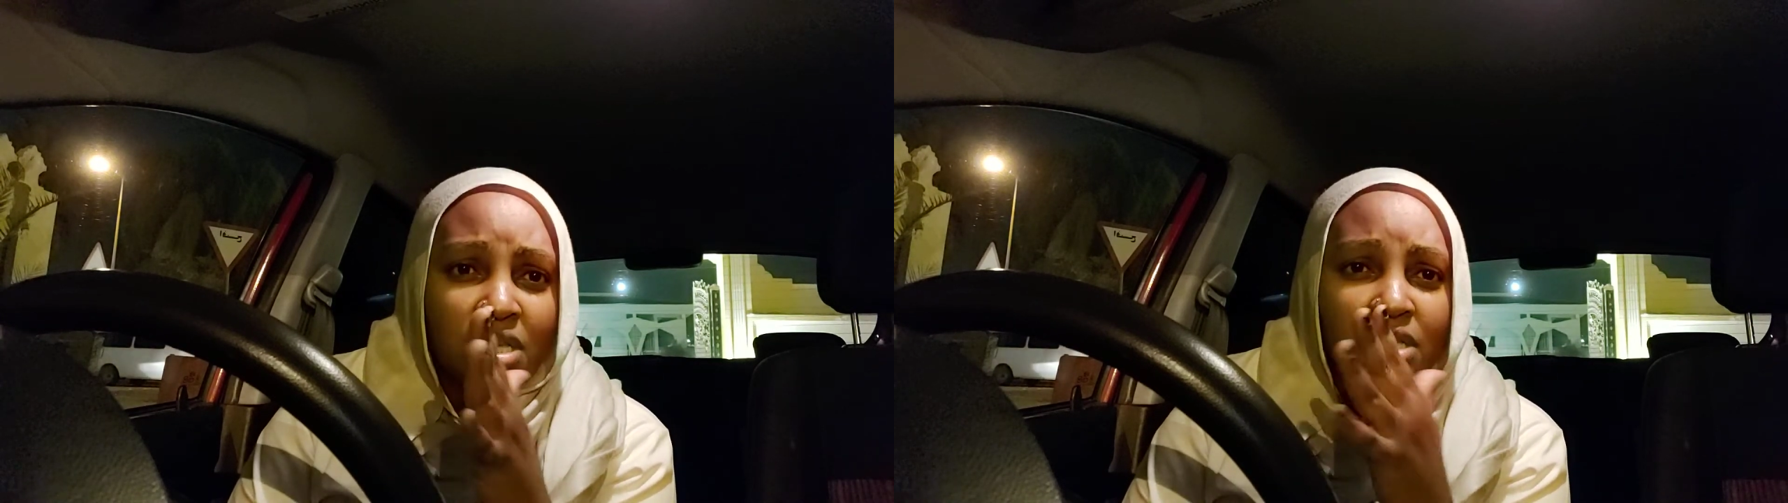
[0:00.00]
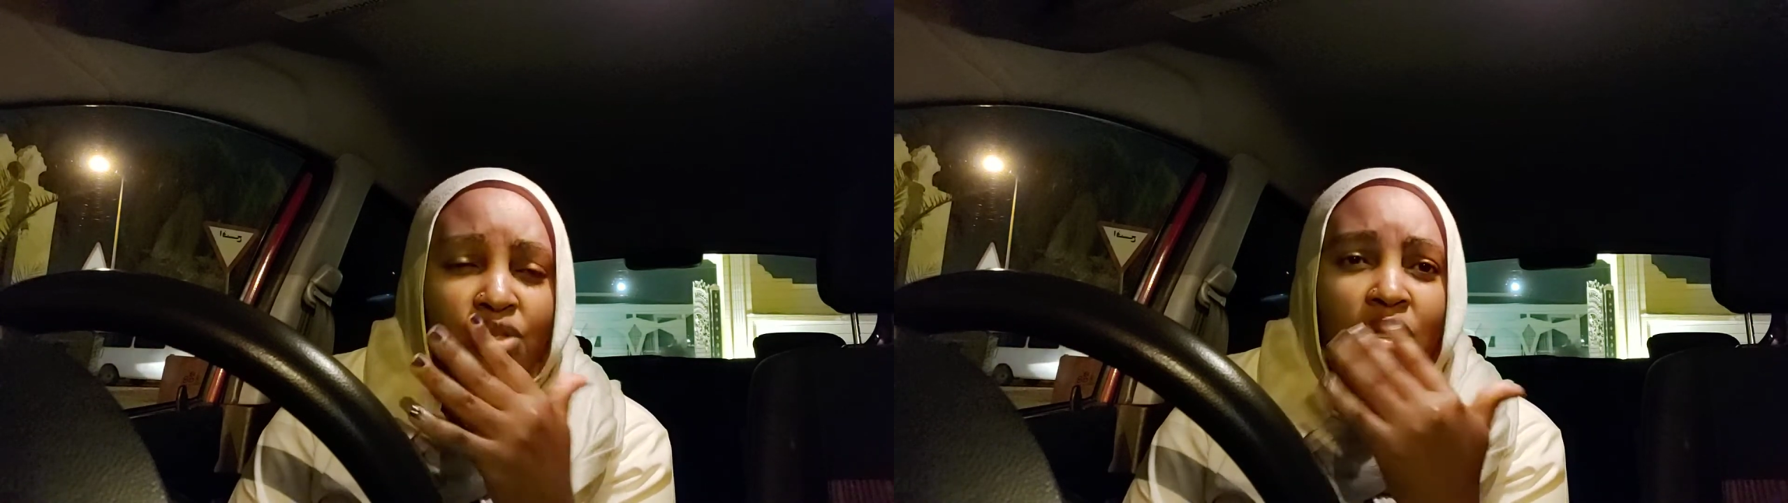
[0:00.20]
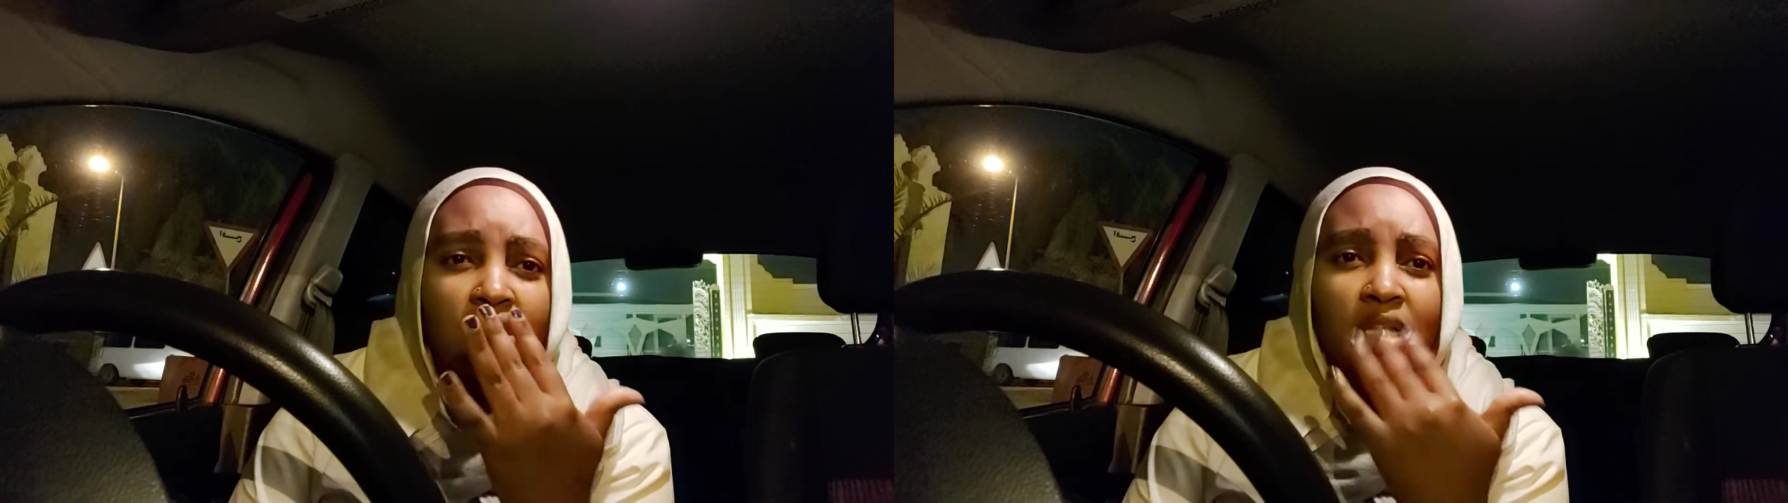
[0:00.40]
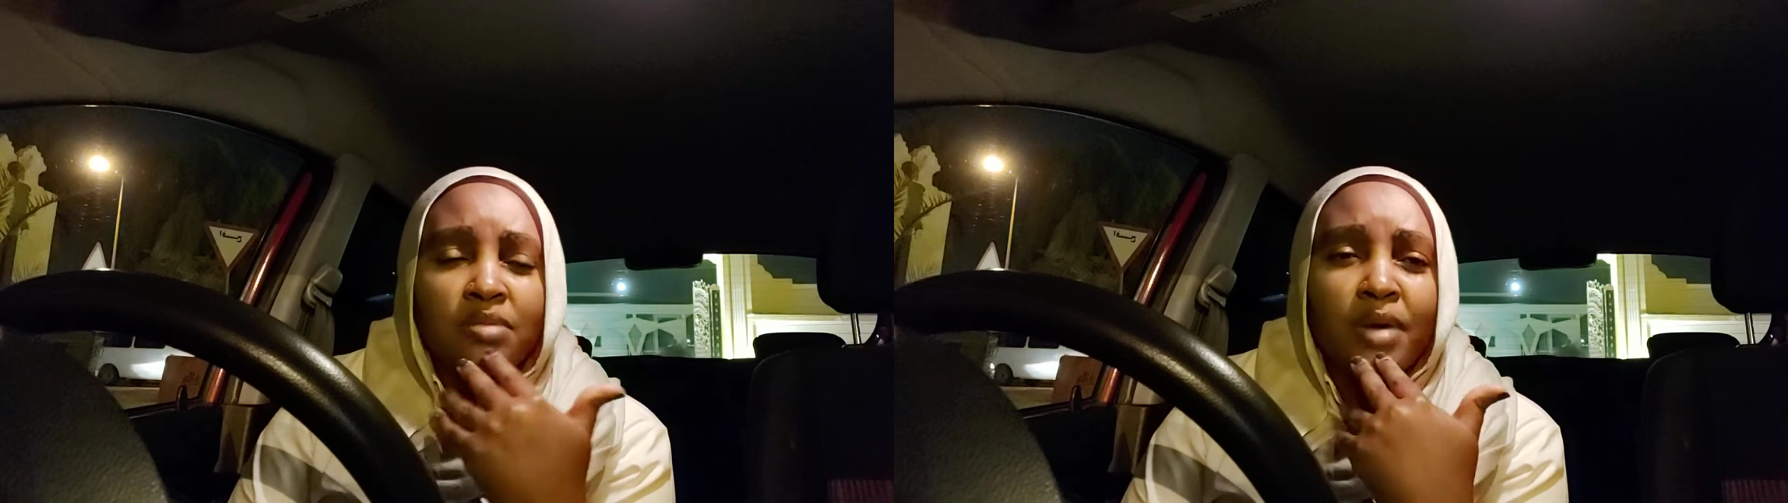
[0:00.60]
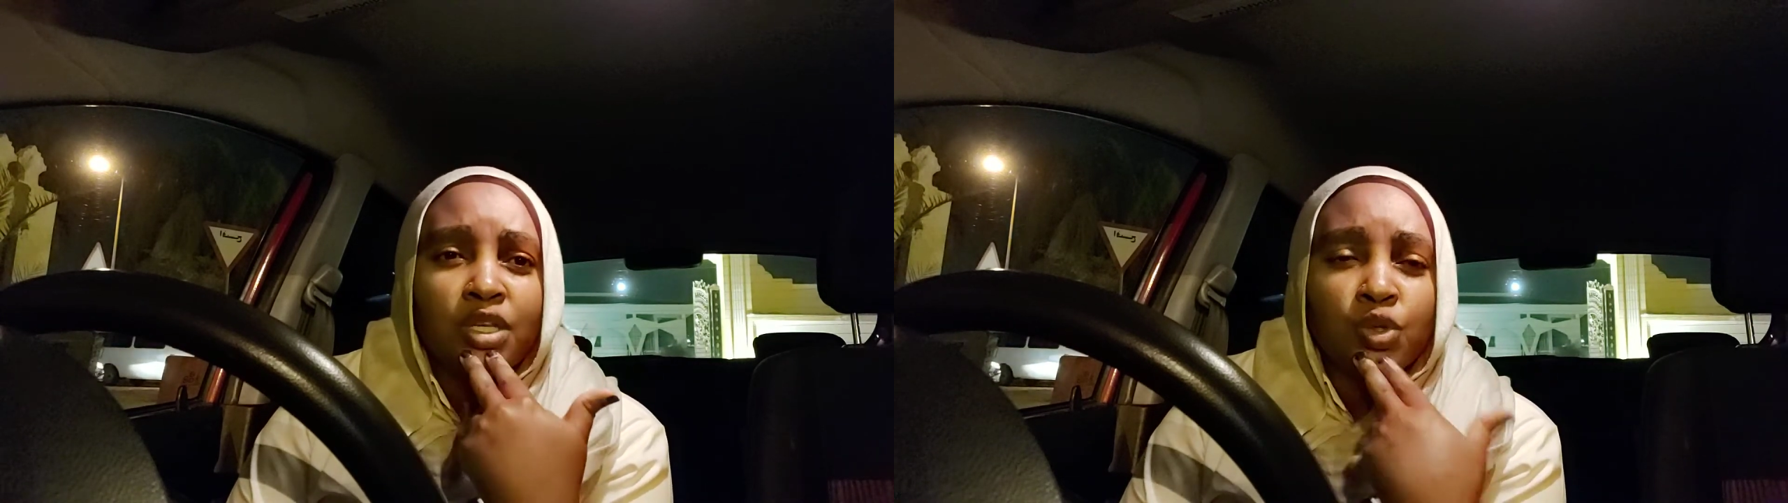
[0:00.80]
It's not
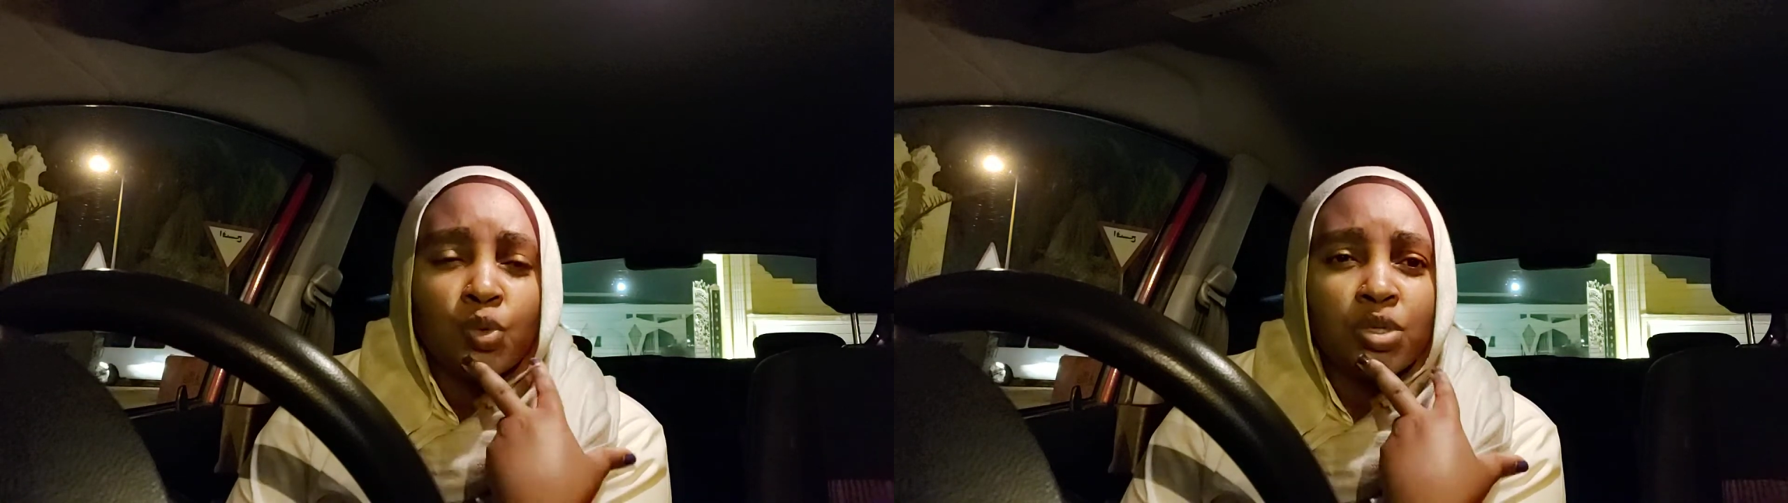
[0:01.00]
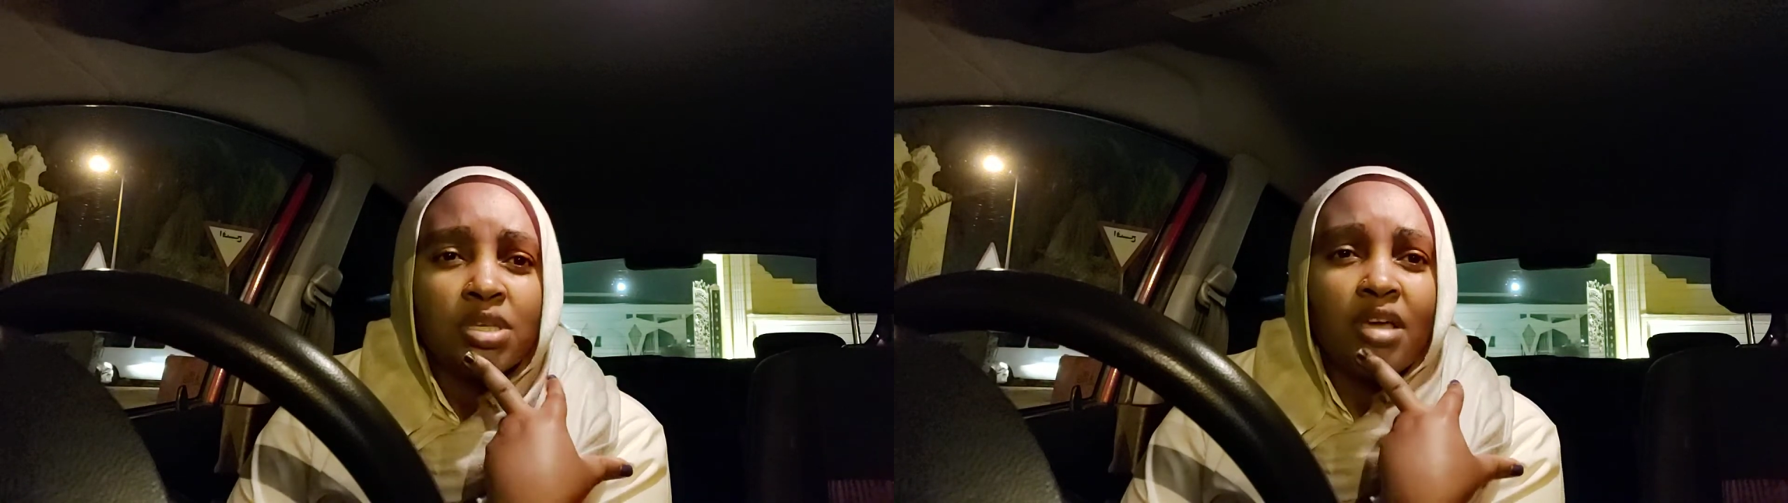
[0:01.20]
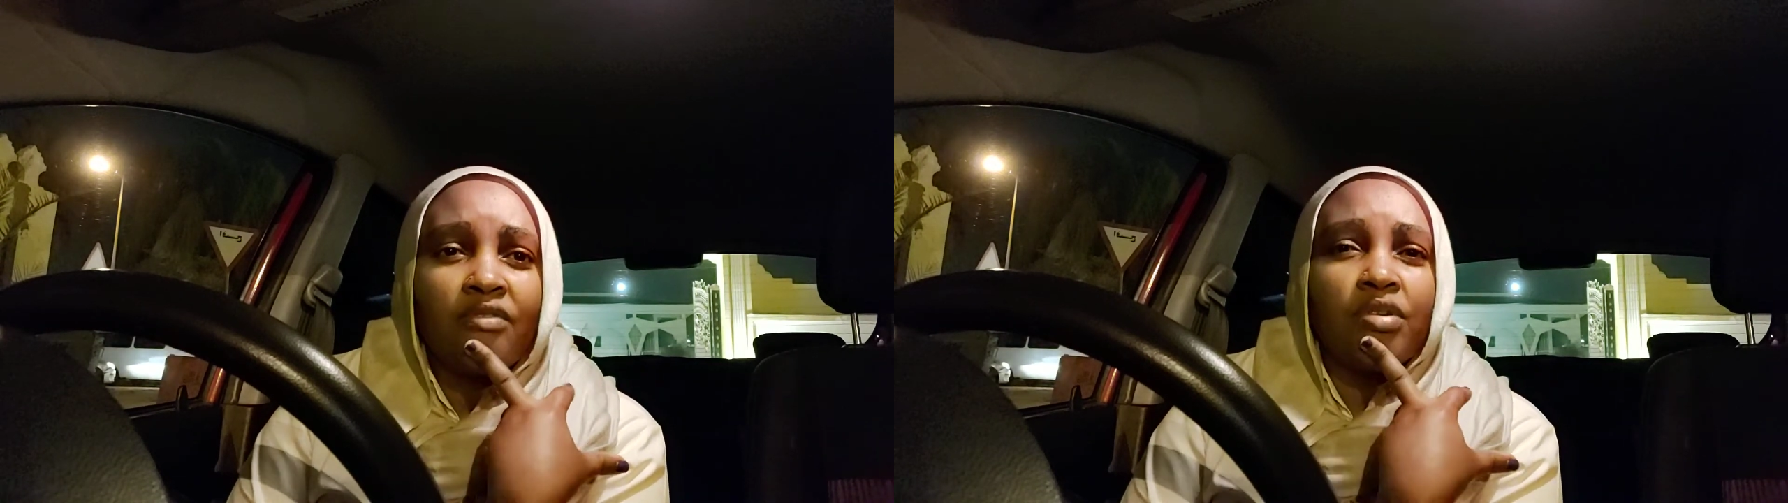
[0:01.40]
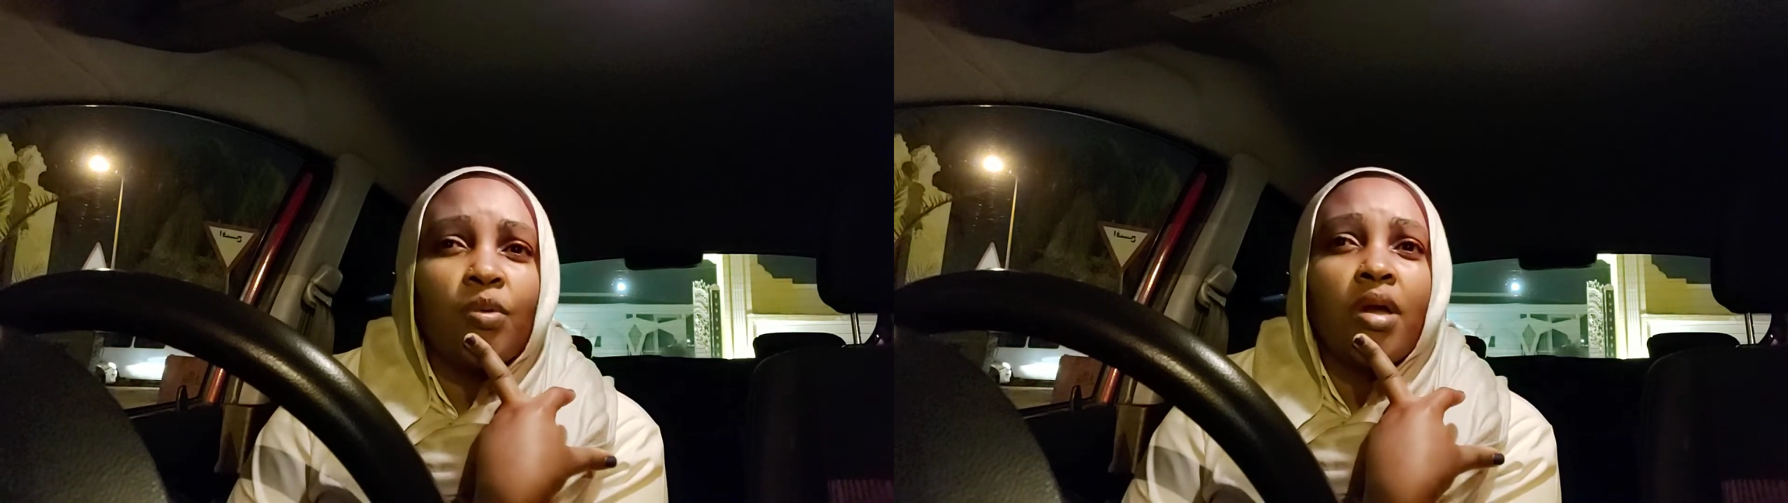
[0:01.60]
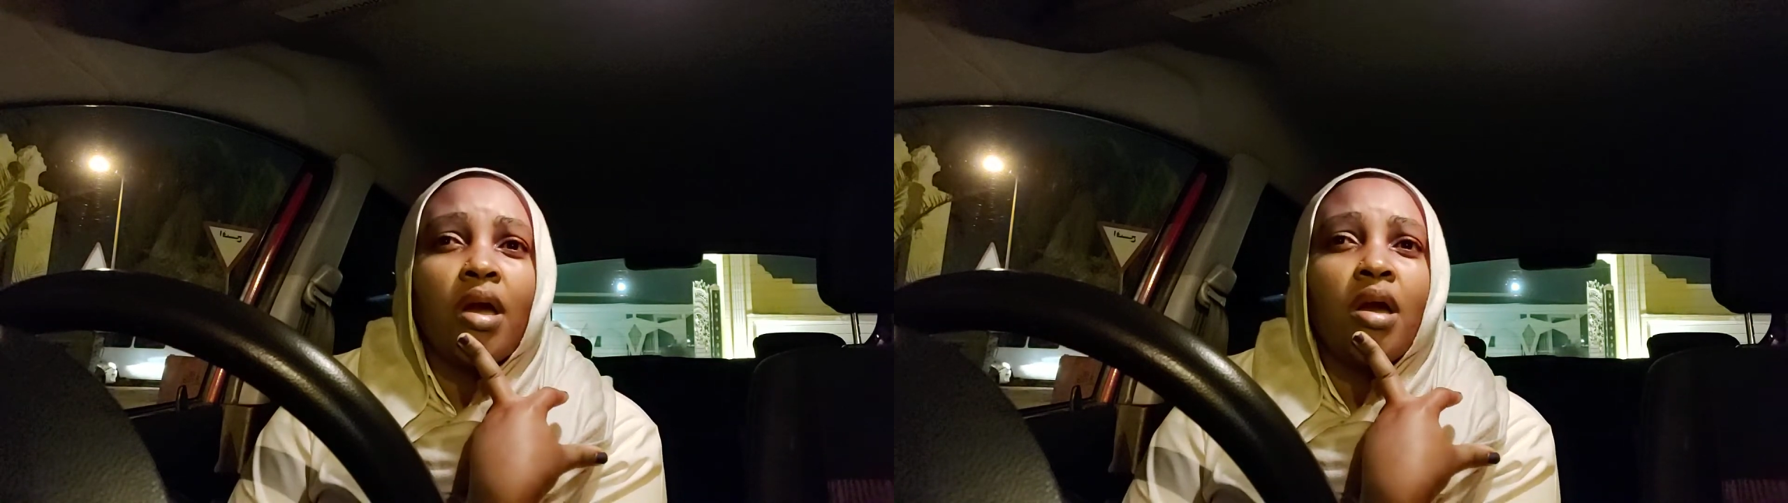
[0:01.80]
that much rosy
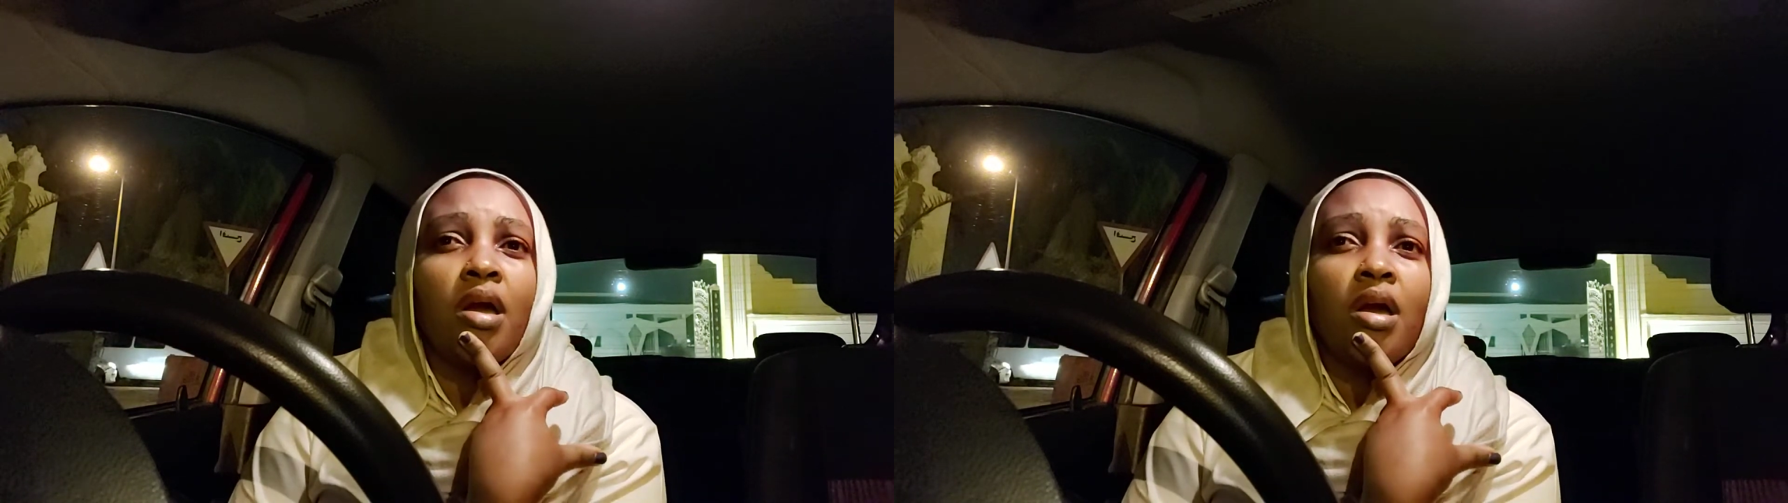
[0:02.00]
everywhere.